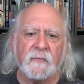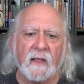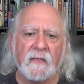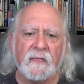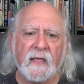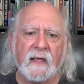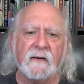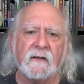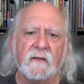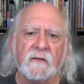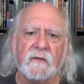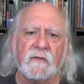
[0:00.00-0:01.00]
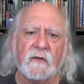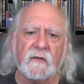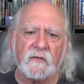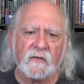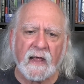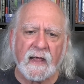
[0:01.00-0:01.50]
and that is
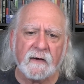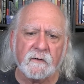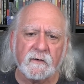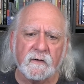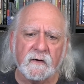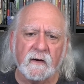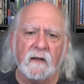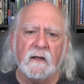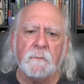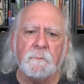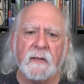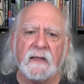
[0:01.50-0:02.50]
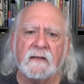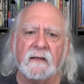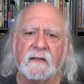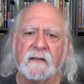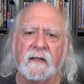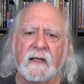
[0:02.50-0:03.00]
Saturn
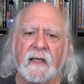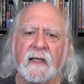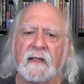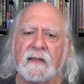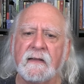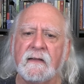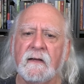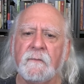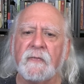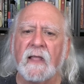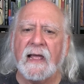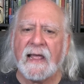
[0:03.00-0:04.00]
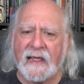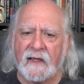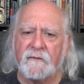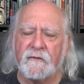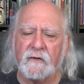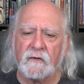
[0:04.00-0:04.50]
making a
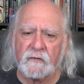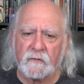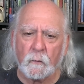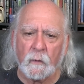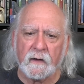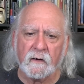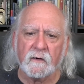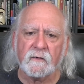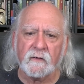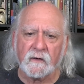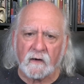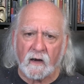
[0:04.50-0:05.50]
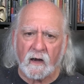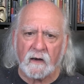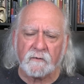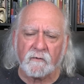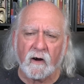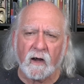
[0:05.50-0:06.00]
half square to
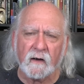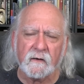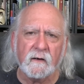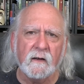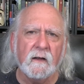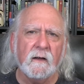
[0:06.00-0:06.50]
Chiron,